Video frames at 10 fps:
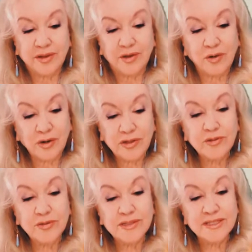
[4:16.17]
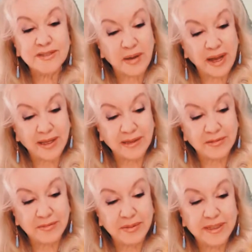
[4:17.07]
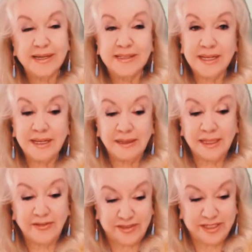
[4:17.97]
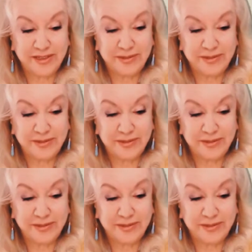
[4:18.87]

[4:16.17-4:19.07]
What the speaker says: or you can smile because he lived.